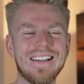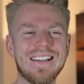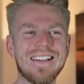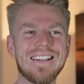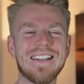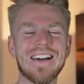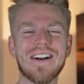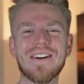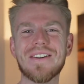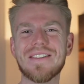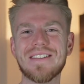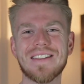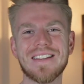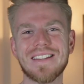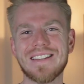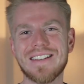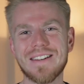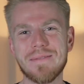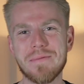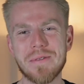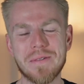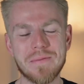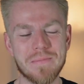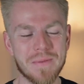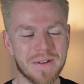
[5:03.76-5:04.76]
No, it's not
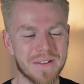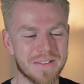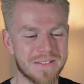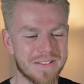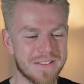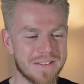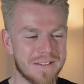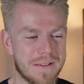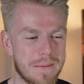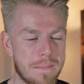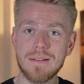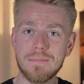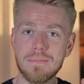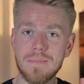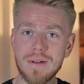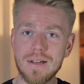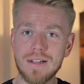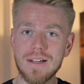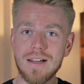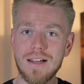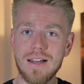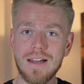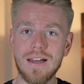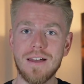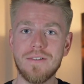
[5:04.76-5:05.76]
going to be sponsored,
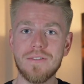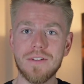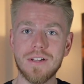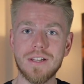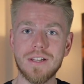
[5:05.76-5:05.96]
but I have a